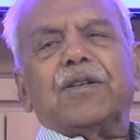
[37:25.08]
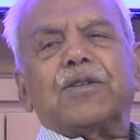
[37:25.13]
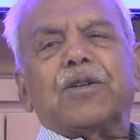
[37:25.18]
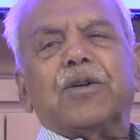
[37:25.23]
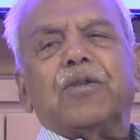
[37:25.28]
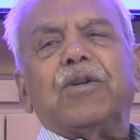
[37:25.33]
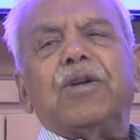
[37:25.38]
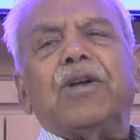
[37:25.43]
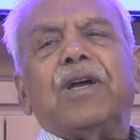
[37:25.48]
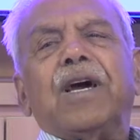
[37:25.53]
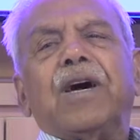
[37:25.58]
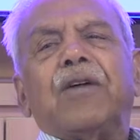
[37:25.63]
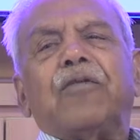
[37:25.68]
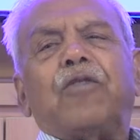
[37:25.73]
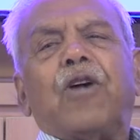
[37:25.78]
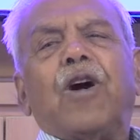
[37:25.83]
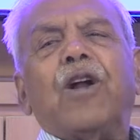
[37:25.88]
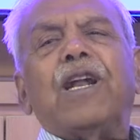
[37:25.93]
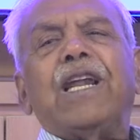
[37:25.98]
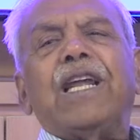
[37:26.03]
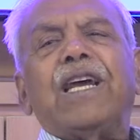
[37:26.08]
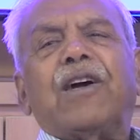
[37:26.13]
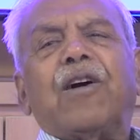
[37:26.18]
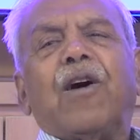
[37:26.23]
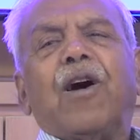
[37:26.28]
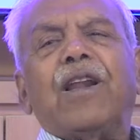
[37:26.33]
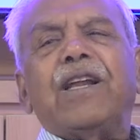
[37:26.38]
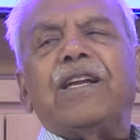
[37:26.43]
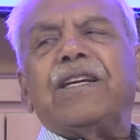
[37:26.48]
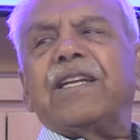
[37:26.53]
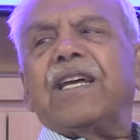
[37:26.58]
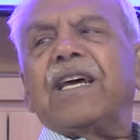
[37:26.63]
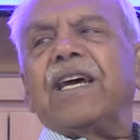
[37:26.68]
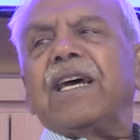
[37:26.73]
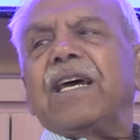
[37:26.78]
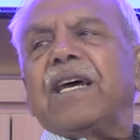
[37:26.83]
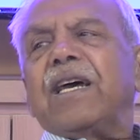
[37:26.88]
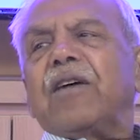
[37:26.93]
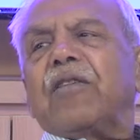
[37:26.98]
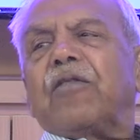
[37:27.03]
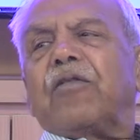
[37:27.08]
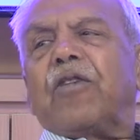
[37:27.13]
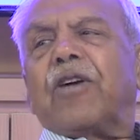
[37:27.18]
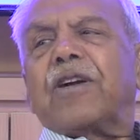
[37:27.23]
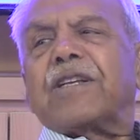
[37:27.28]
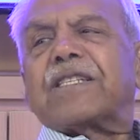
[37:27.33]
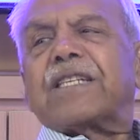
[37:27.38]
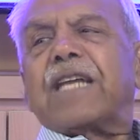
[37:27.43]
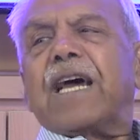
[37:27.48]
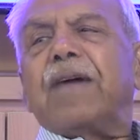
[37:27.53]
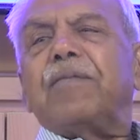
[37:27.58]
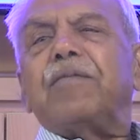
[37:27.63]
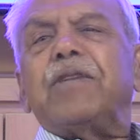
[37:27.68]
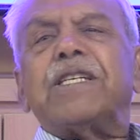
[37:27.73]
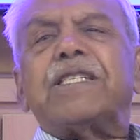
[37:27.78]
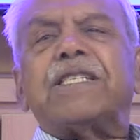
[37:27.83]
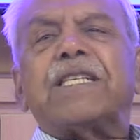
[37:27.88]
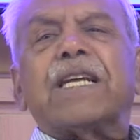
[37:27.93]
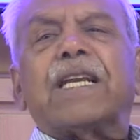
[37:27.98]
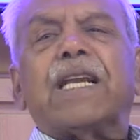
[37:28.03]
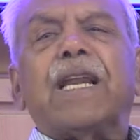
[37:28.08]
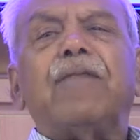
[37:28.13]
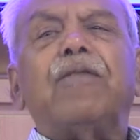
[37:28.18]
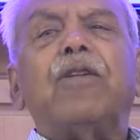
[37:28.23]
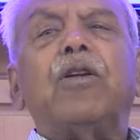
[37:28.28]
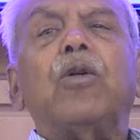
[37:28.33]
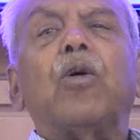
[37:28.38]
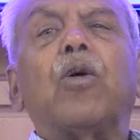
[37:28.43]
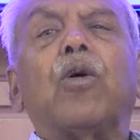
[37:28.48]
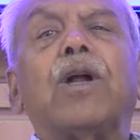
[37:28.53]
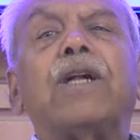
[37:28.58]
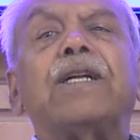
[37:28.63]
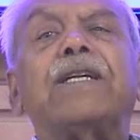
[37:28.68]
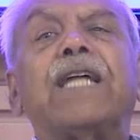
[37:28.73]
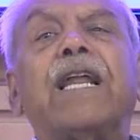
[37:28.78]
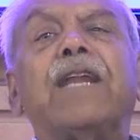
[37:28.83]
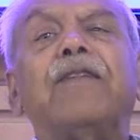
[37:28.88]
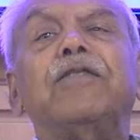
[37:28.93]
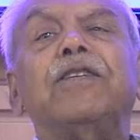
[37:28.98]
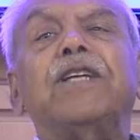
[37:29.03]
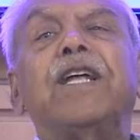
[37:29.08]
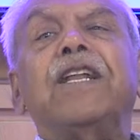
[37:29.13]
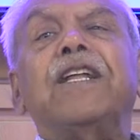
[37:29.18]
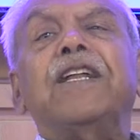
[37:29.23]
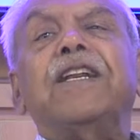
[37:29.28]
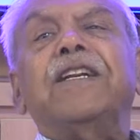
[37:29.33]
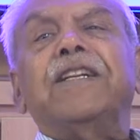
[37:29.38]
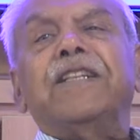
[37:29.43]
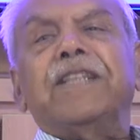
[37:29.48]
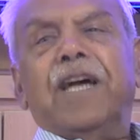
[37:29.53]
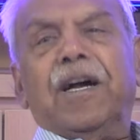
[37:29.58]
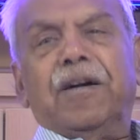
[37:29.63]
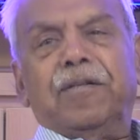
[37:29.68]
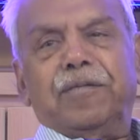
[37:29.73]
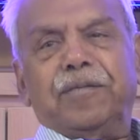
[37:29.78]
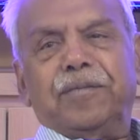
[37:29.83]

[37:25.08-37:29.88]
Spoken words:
So we fondly call it a first time district level local television in India.